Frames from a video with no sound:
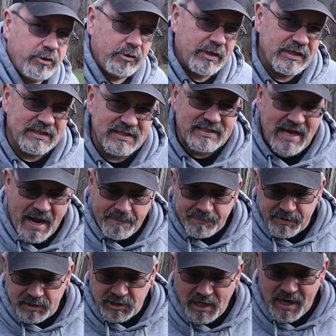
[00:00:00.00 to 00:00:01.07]
you can stop
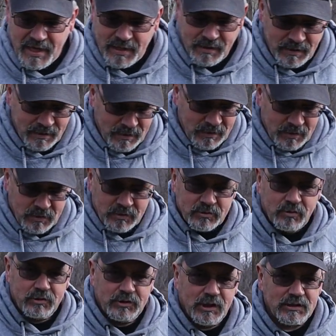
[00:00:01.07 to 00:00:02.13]
the chain.
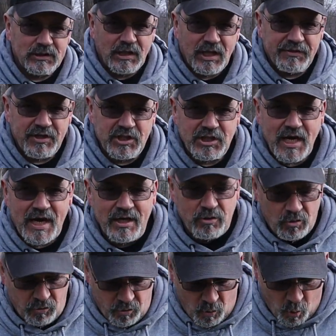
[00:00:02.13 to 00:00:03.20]
So just let the chain do the